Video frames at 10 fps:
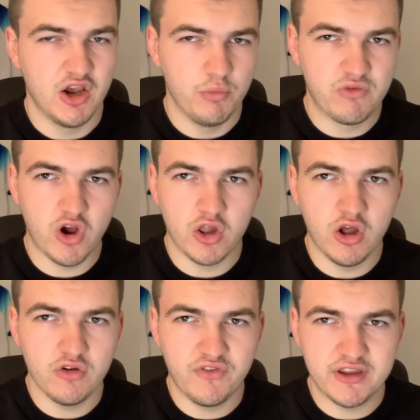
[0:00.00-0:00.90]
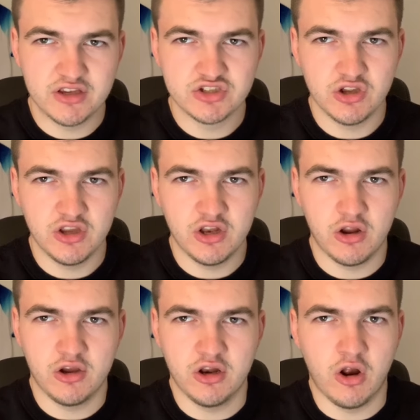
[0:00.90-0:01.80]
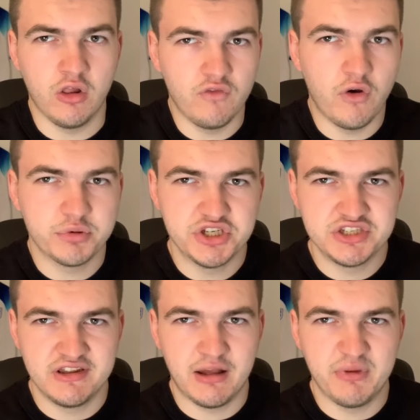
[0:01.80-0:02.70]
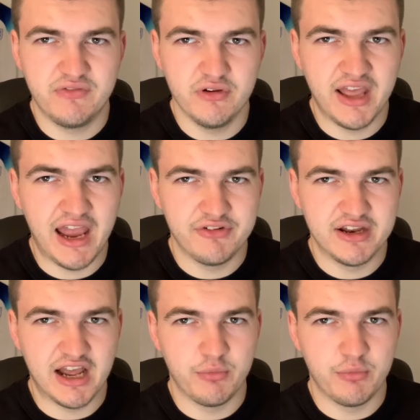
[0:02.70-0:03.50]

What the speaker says: we've got a lot of things, a lot of options in that midfield area now.